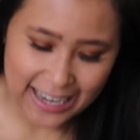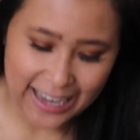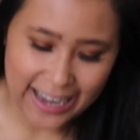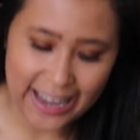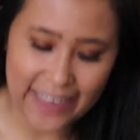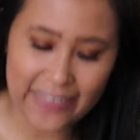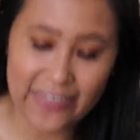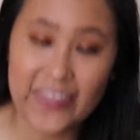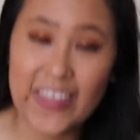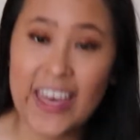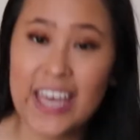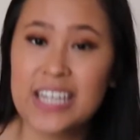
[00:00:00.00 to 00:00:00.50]

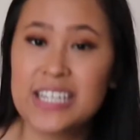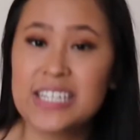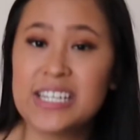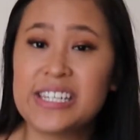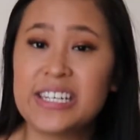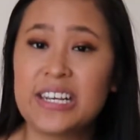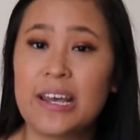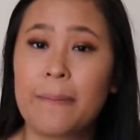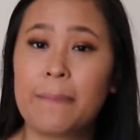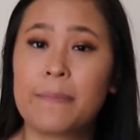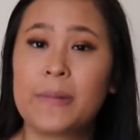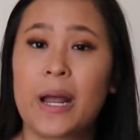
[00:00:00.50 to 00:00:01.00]
And then
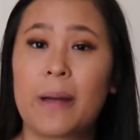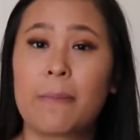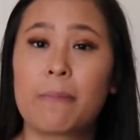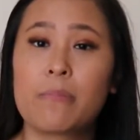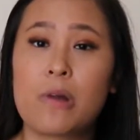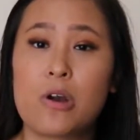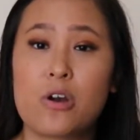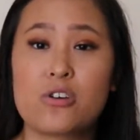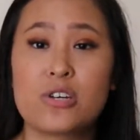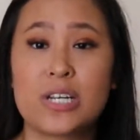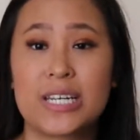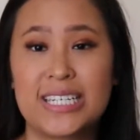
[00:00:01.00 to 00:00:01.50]
tip
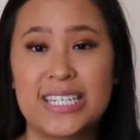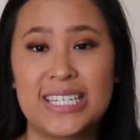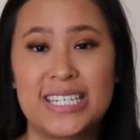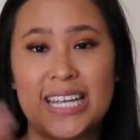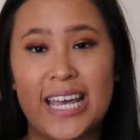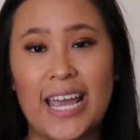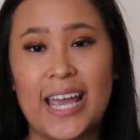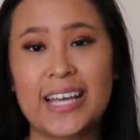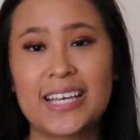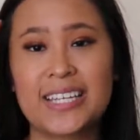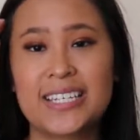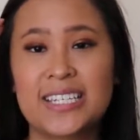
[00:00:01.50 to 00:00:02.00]
number
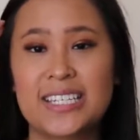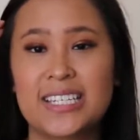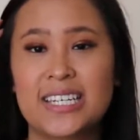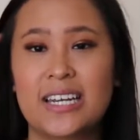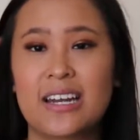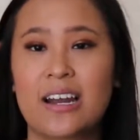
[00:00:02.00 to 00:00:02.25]
6